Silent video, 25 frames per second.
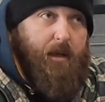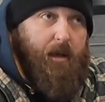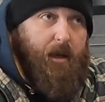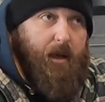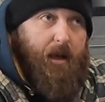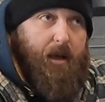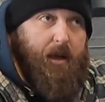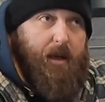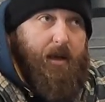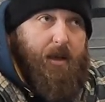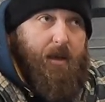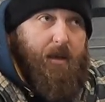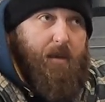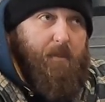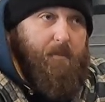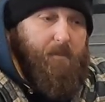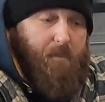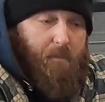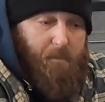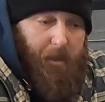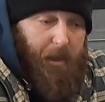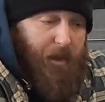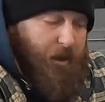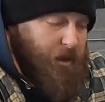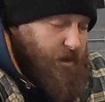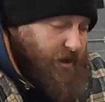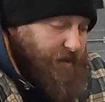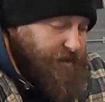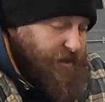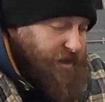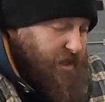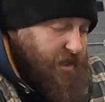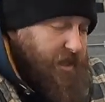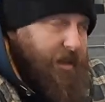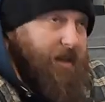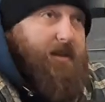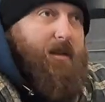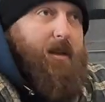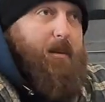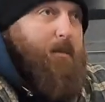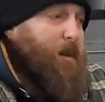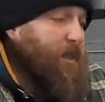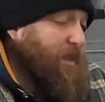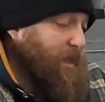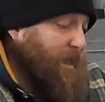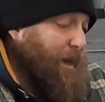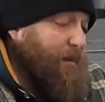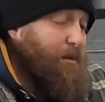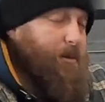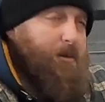because obviously the
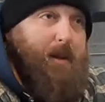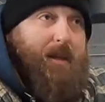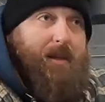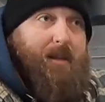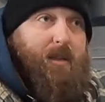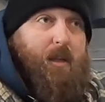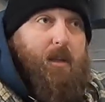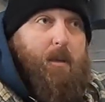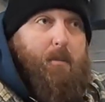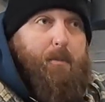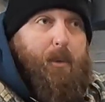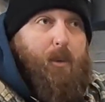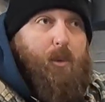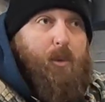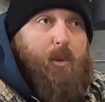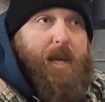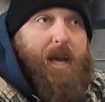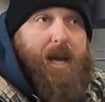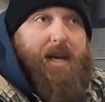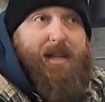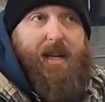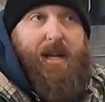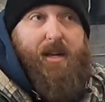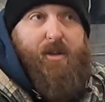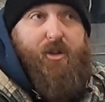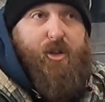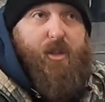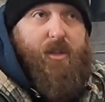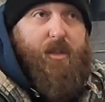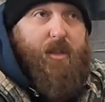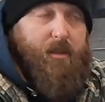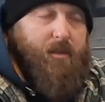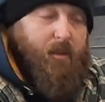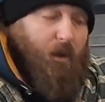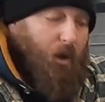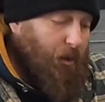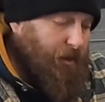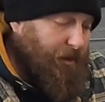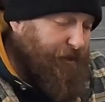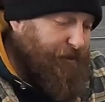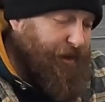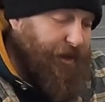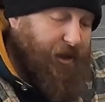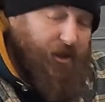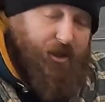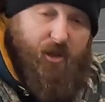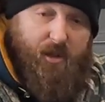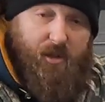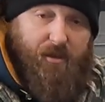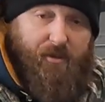money that I'm spending on the bulkhead engine and all the
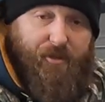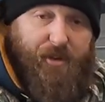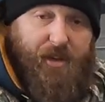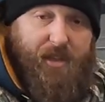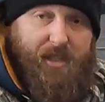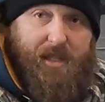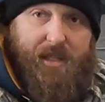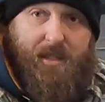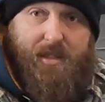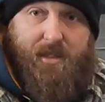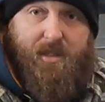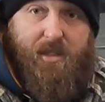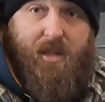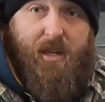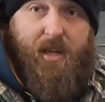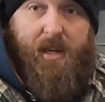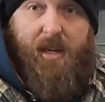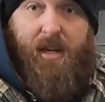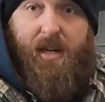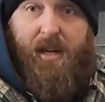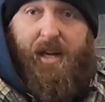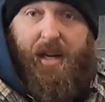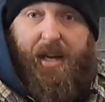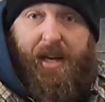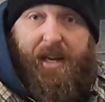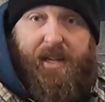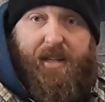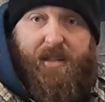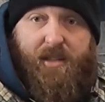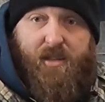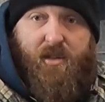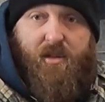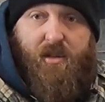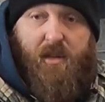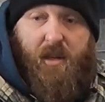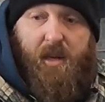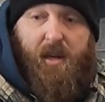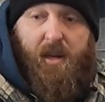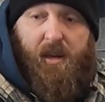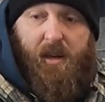fixtures and fittings is